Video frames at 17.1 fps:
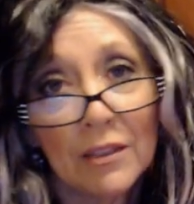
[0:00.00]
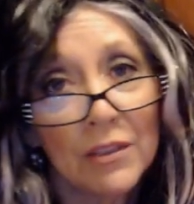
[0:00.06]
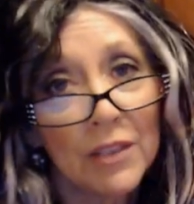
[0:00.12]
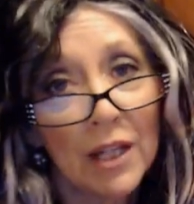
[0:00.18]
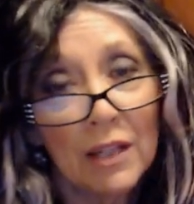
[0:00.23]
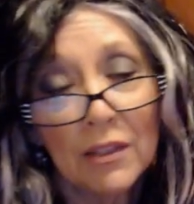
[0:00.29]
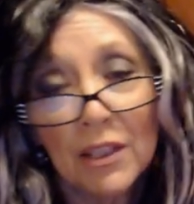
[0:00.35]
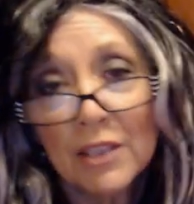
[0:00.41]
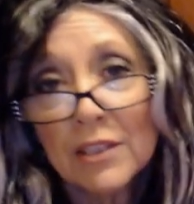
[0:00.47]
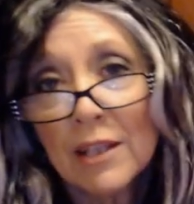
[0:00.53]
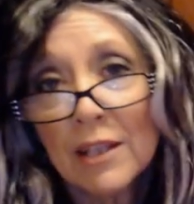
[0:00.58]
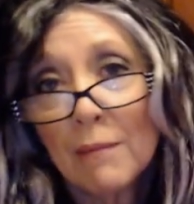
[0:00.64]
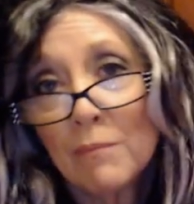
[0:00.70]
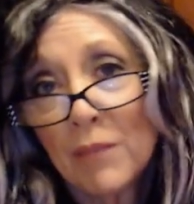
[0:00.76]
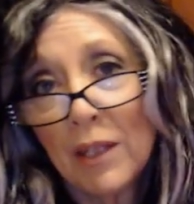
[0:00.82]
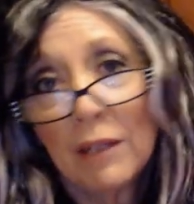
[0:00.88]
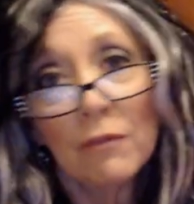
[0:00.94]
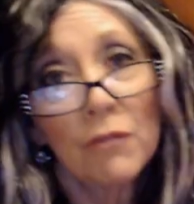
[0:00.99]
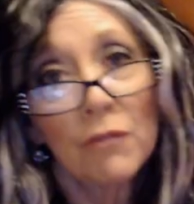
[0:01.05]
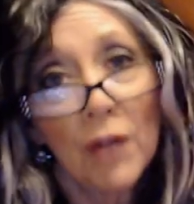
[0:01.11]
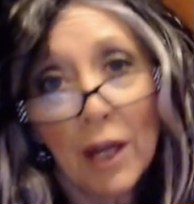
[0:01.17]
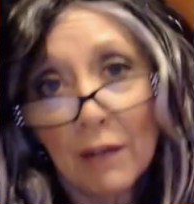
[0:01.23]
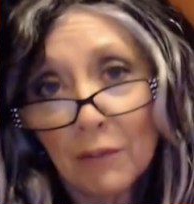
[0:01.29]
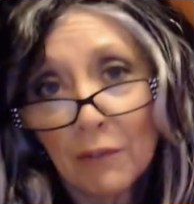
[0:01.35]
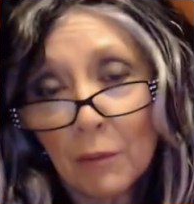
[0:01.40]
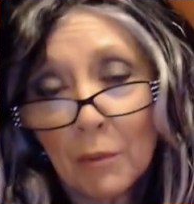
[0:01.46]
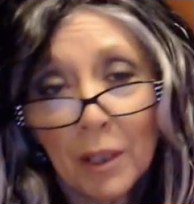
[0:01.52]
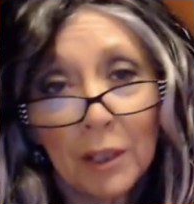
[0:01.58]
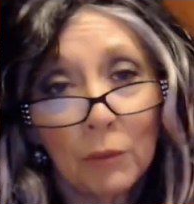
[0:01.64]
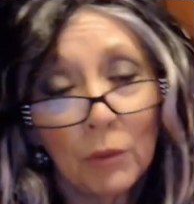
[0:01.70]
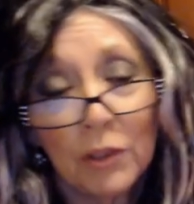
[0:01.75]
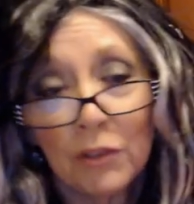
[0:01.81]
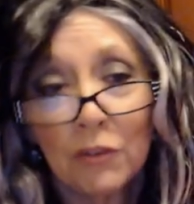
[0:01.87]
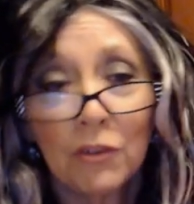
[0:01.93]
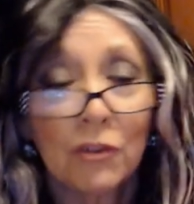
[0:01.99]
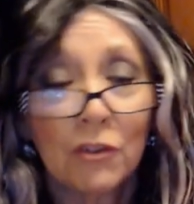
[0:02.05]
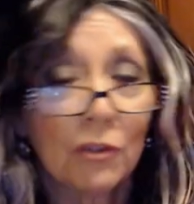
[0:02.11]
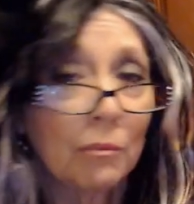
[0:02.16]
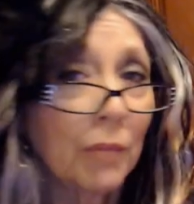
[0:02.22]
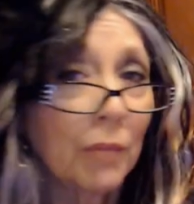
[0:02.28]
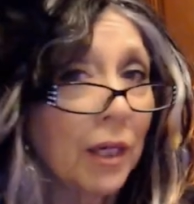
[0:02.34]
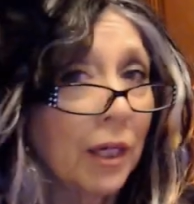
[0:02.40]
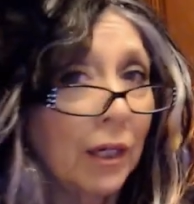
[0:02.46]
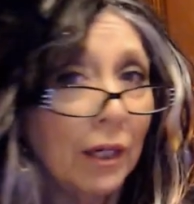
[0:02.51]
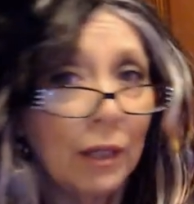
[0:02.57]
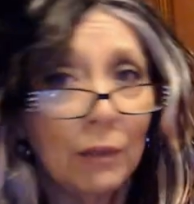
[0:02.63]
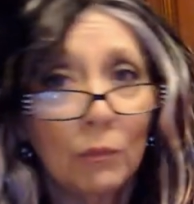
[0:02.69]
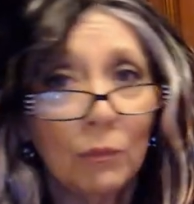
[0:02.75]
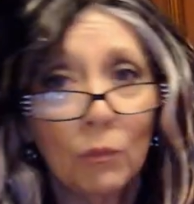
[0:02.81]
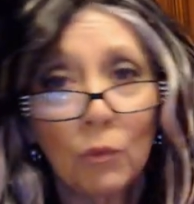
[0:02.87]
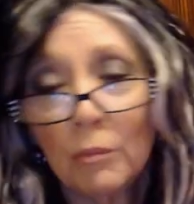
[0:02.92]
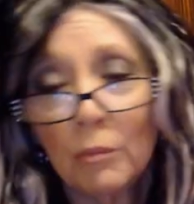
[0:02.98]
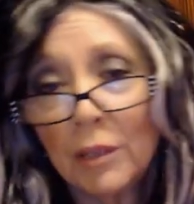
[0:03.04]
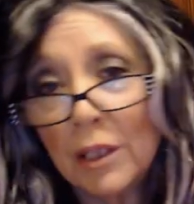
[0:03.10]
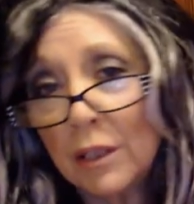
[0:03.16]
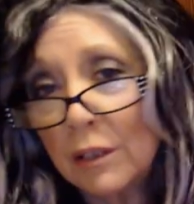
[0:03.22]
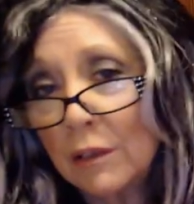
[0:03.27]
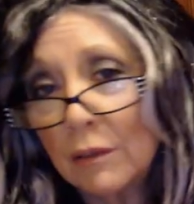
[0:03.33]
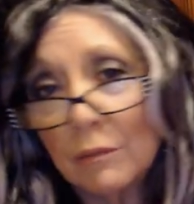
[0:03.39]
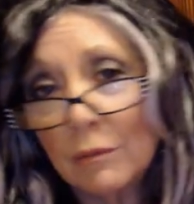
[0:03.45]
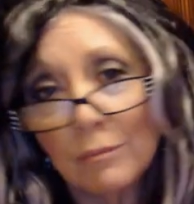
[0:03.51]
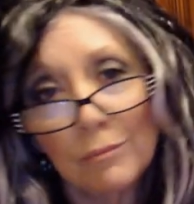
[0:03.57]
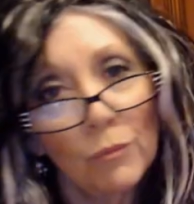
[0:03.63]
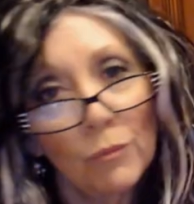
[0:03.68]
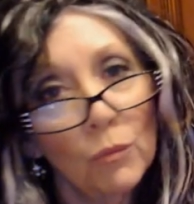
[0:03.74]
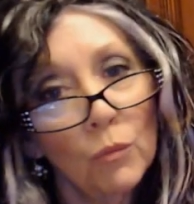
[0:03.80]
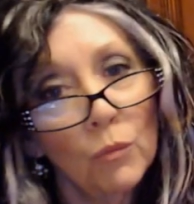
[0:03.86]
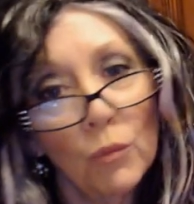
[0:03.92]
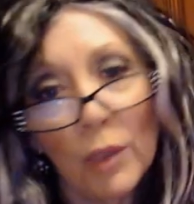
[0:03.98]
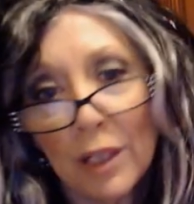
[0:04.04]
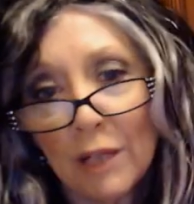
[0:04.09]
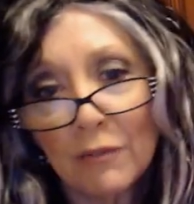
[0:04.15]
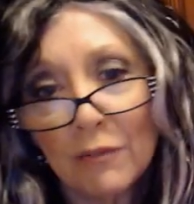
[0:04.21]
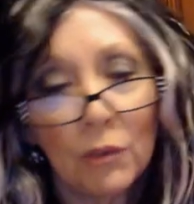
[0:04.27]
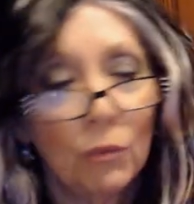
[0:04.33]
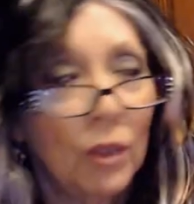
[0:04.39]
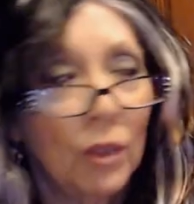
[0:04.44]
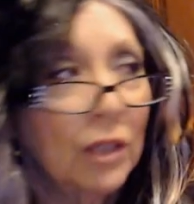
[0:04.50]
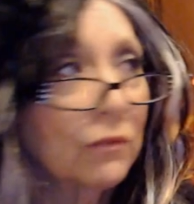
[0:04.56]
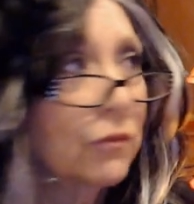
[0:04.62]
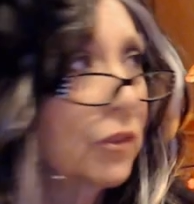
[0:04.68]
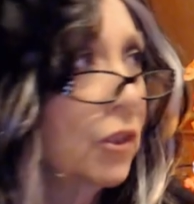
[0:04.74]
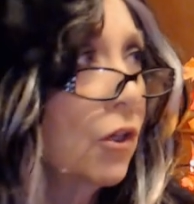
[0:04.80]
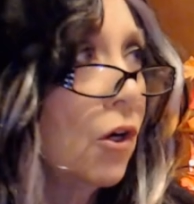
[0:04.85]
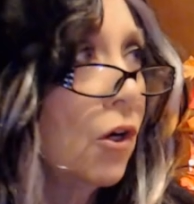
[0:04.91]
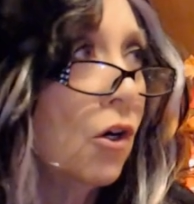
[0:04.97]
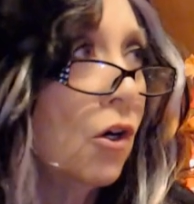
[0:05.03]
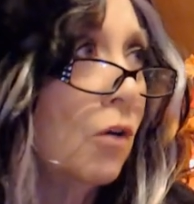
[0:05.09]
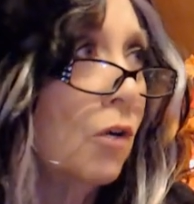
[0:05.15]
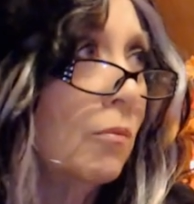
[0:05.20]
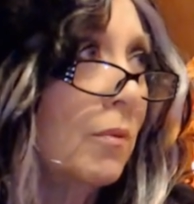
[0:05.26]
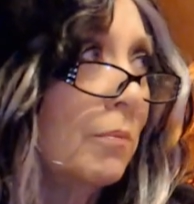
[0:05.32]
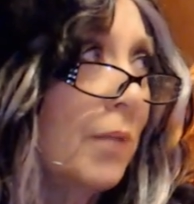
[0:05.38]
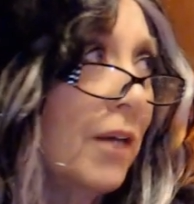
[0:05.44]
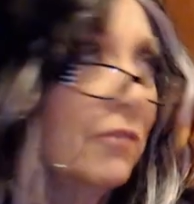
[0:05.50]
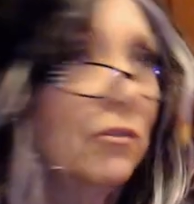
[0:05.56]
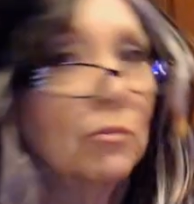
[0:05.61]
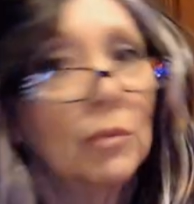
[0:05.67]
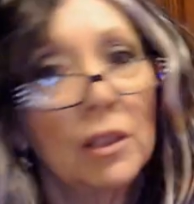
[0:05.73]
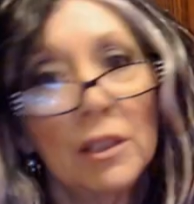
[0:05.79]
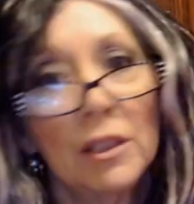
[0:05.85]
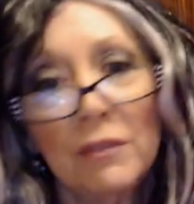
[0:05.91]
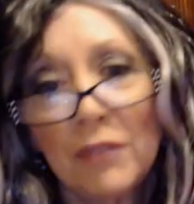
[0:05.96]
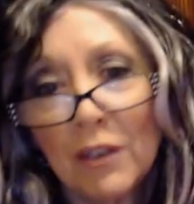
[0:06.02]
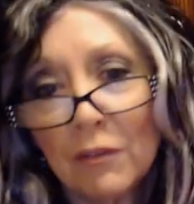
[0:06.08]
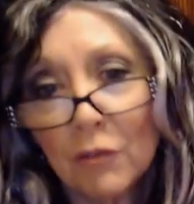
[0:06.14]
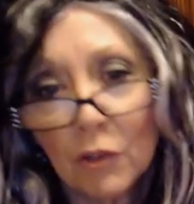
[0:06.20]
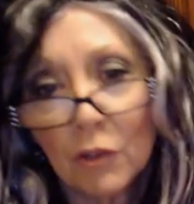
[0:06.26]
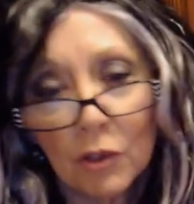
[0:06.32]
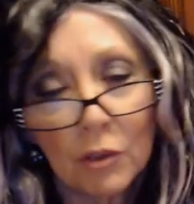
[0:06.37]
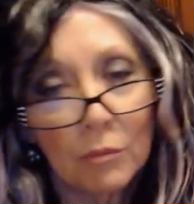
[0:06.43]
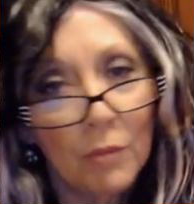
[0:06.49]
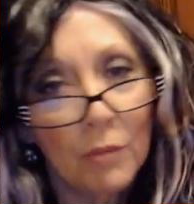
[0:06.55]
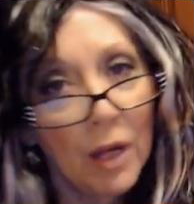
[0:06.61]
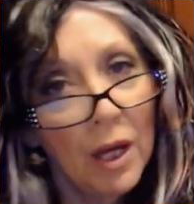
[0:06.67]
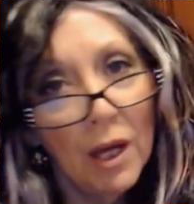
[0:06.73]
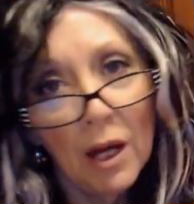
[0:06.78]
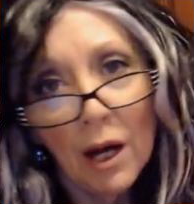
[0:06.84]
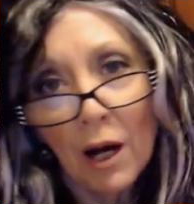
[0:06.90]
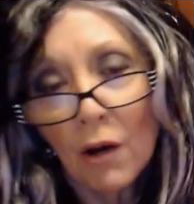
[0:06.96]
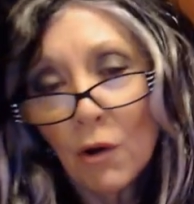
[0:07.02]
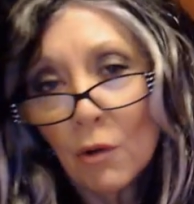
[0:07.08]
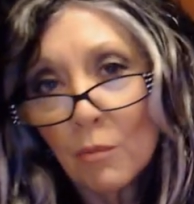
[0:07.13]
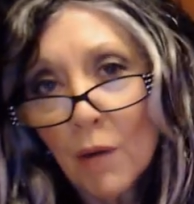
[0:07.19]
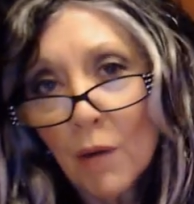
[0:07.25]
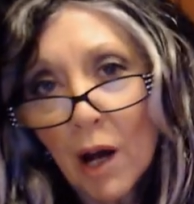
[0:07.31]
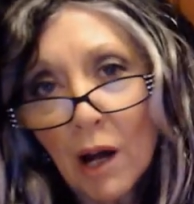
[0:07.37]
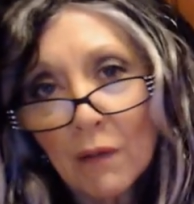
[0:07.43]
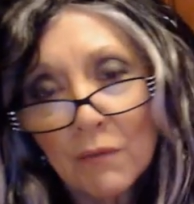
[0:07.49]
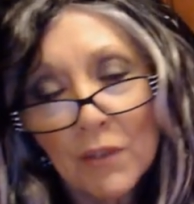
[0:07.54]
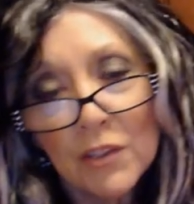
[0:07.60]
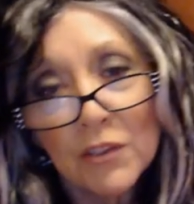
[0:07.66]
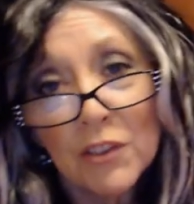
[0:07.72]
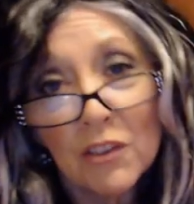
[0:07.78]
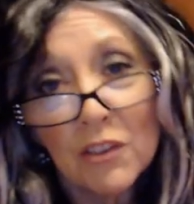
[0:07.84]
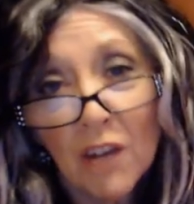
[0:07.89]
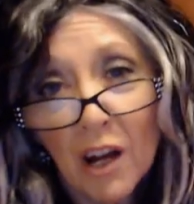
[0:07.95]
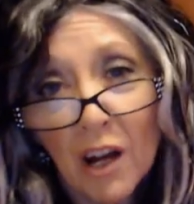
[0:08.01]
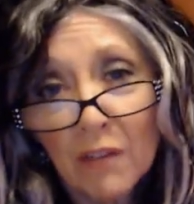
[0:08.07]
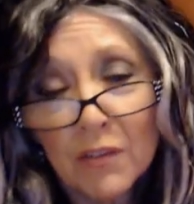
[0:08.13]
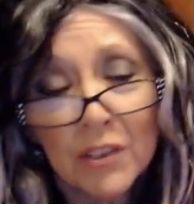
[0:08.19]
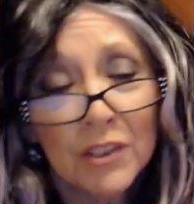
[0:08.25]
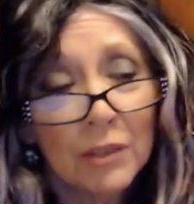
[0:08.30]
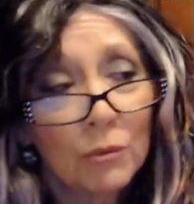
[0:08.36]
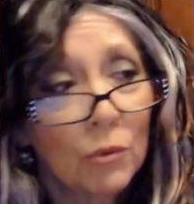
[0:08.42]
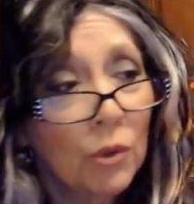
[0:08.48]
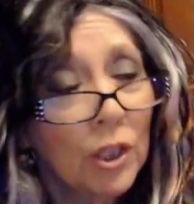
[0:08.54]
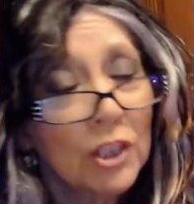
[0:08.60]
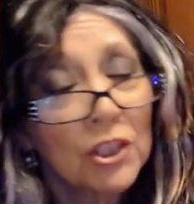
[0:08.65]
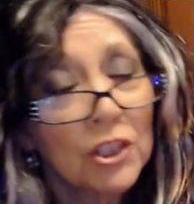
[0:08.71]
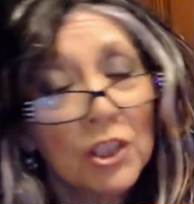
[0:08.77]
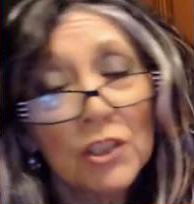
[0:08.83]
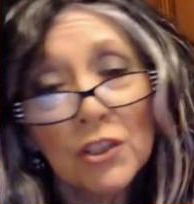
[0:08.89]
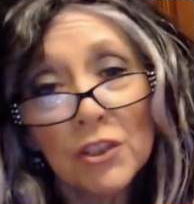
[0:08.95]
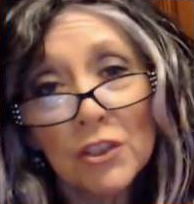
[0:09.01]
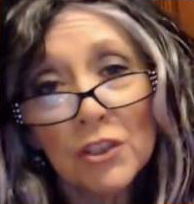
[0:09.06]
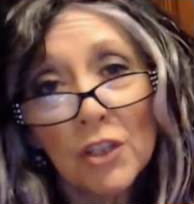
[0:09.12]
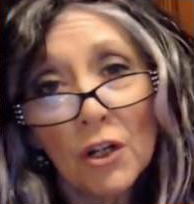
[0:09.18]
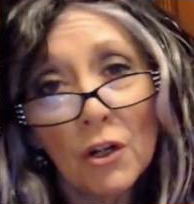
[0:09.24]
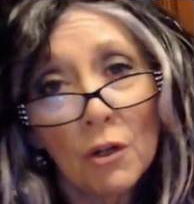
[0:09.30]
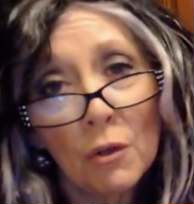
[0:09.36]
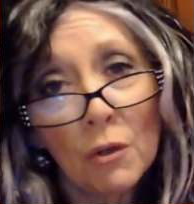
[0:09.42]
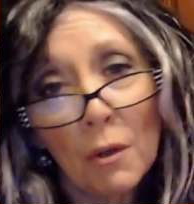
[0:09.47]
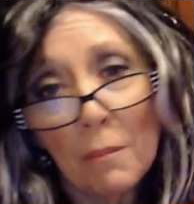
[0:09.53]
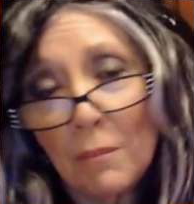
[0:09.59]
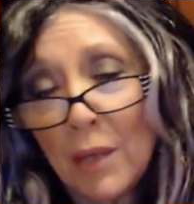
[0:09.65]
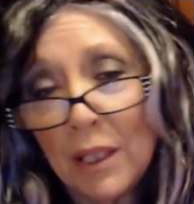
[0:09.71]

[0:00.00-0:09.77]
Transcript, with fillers: That there's something for everybody, whether you're a man, woman, whatever you want it for your home, a bedroom, a living room, a home office, your office at work, just so many